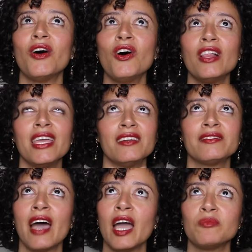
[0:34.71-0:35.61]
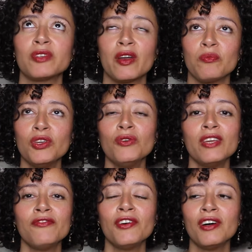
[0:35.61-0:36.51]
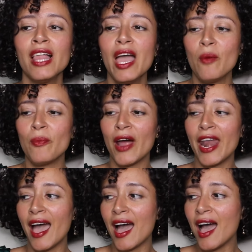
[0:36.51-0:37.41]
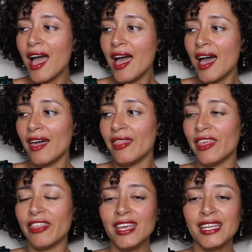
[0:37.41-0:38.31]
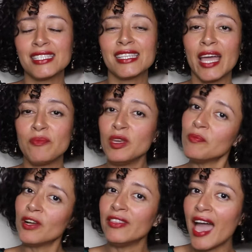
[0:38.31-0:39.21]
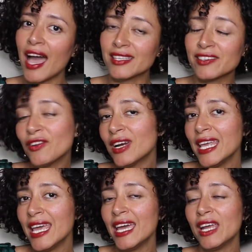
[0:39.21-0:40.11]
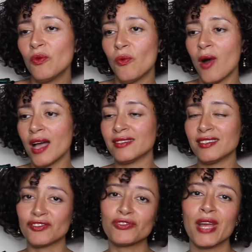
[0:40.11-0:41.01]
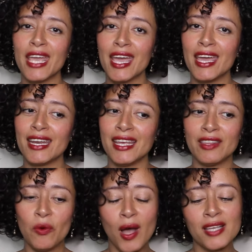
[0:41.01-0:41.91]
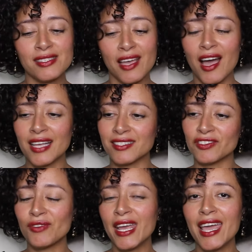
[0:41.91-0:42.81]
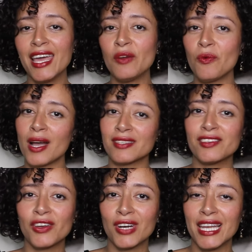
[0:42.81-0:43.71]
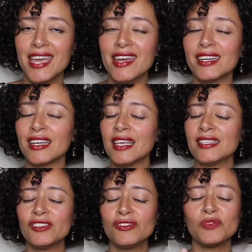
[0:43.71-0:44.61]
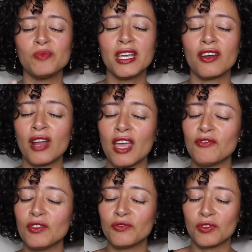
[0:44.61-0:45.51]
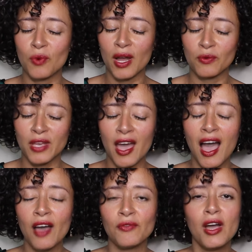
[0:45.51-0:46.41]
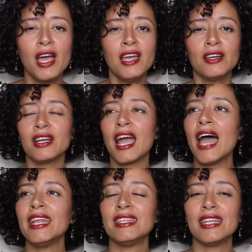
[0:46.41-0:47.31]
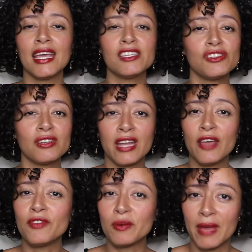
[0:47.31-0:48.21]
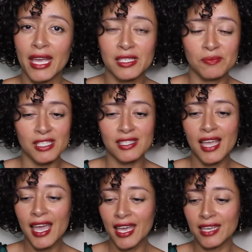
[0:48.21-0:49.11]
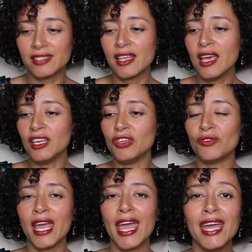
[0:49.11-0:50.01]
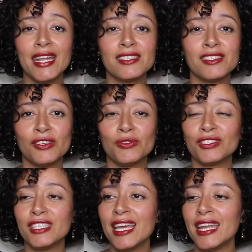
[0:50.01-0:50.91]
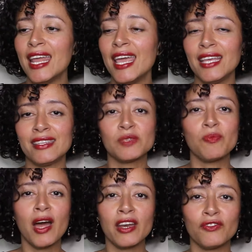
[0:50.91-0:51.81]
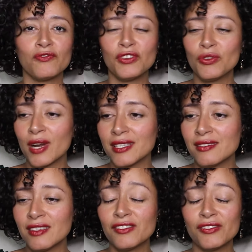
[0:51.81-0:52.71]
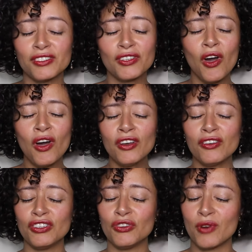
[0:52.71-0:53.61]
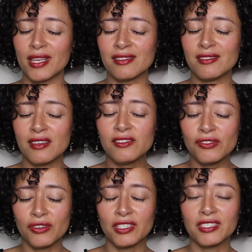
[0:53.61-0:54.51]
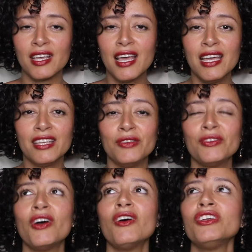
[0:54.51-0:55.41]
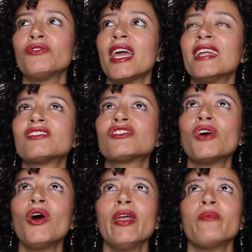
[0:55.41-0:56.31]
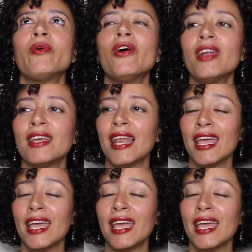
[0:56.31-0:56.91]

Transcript: All hair types are beautiful, but uh, the thing is like people that has curly hair wants straight hair and the ones that has straight hair wants curly hair. Let's just be grateful for what we have. God and nature never makes mistakes. Your hair is your DNA, it is part of your ancestors. Honor your ancestors. You know, your hair is so important.